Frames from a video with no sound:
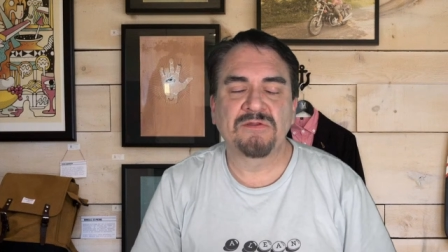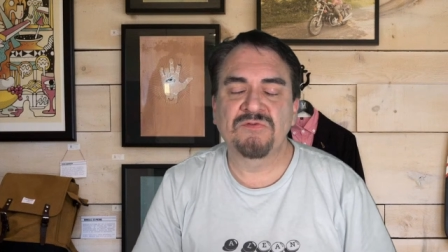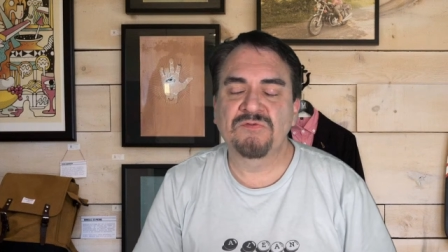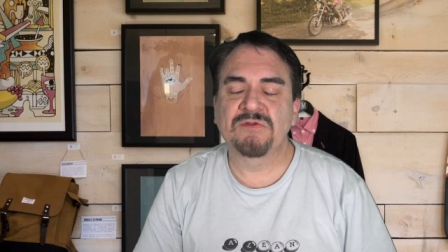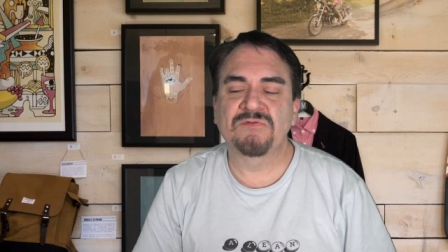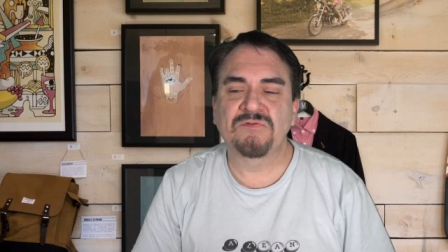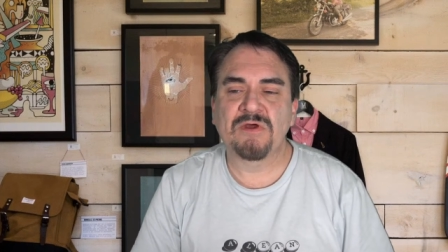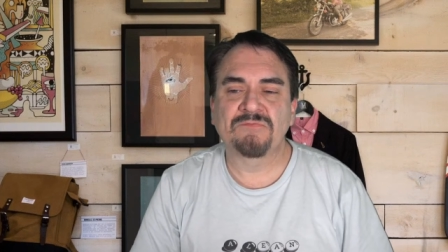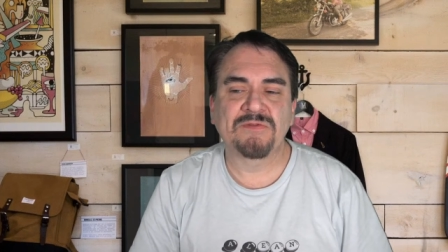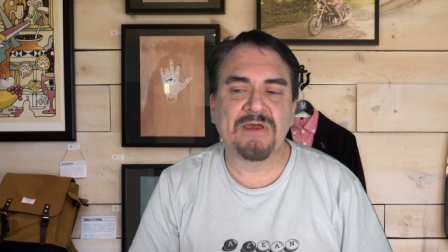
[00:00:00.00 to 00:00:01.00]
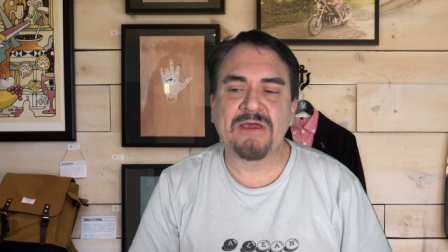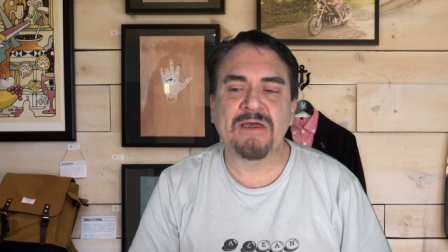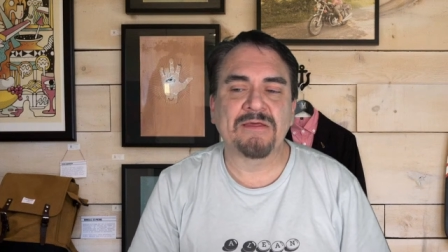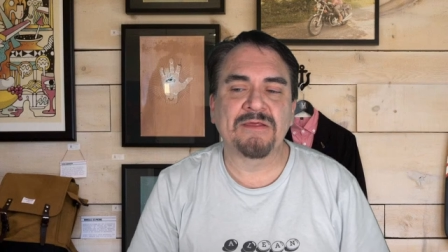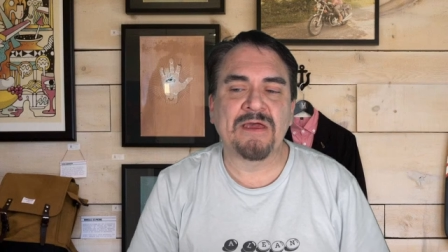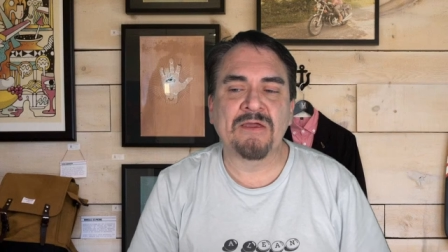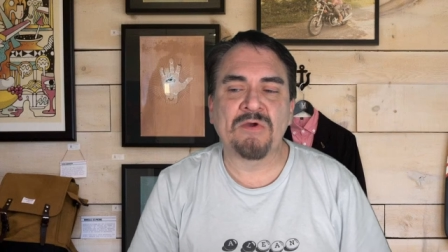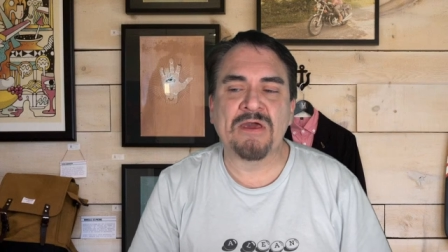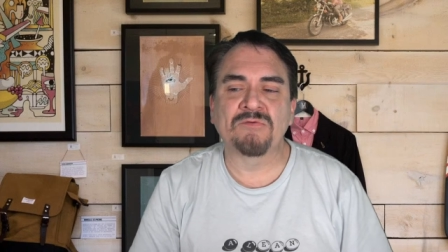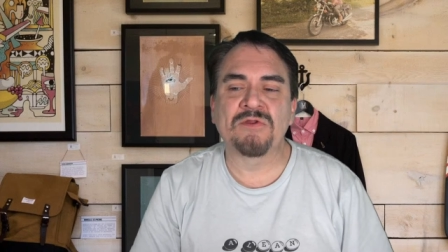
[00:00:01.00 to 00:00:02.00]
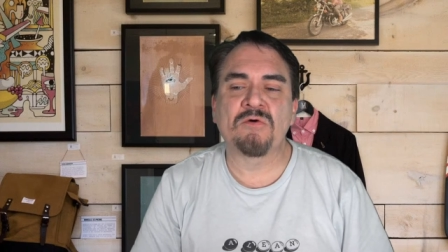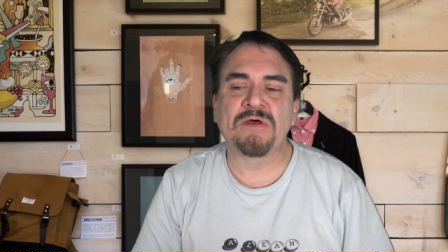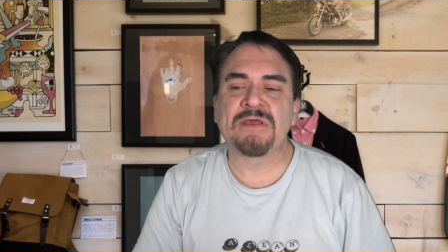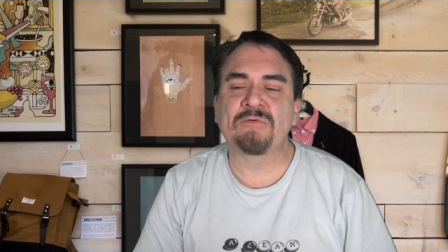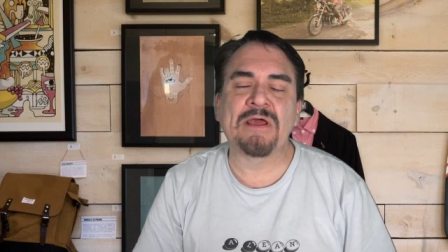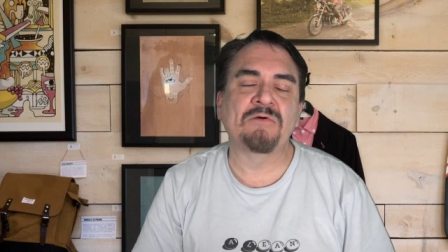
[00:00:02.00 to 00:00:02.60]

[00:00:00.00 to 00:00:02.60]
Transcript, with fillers: listed and stuff. I don't know on that one.